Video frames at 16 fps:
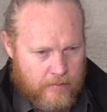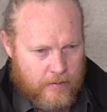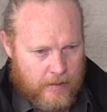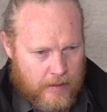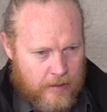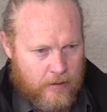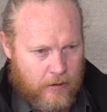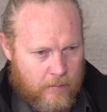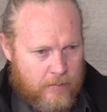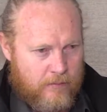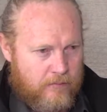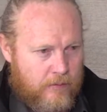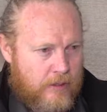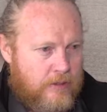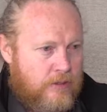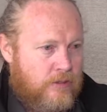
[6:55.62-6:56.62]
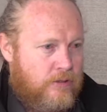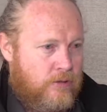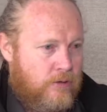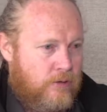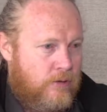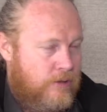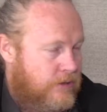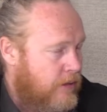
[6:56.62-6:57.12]
an Urban Adventures
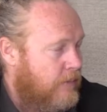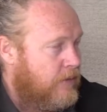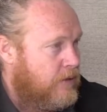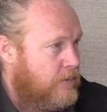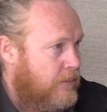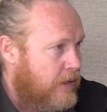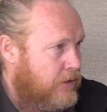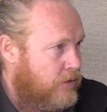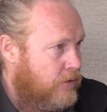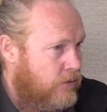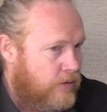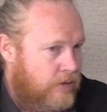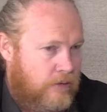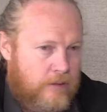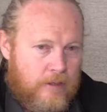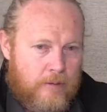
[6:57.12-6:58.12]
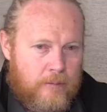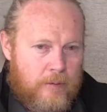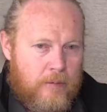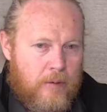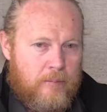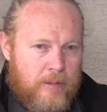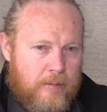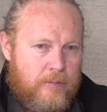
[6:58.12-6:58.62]
tour is something special, and we
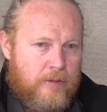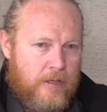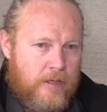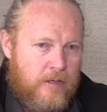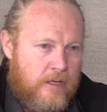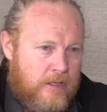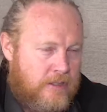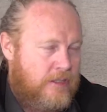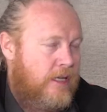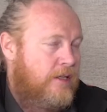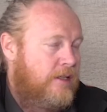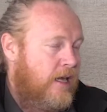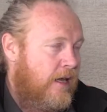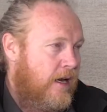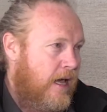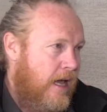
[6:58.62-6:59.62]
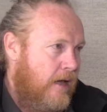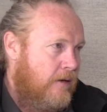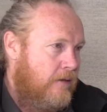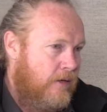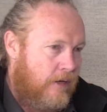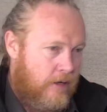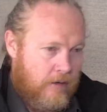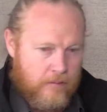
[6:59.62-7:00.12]
want people to seek that out,
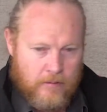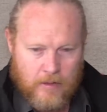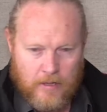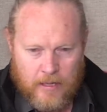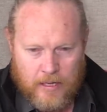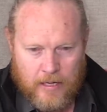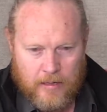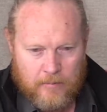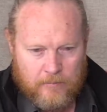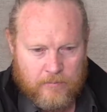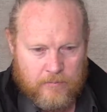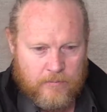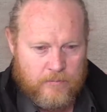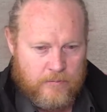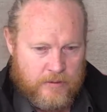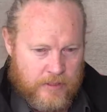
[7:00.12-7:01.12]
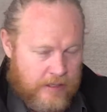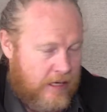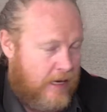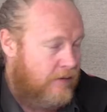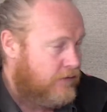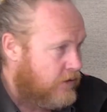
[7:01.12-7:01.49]
city after